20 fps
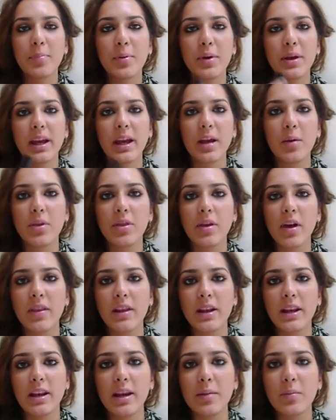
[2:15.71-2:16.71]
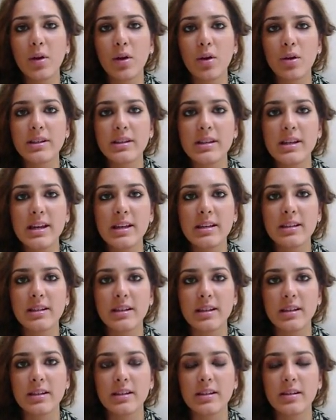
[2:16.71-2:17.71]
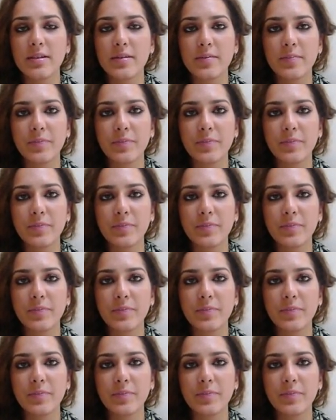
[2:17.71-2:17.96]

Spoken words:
putting it with other lip glosses and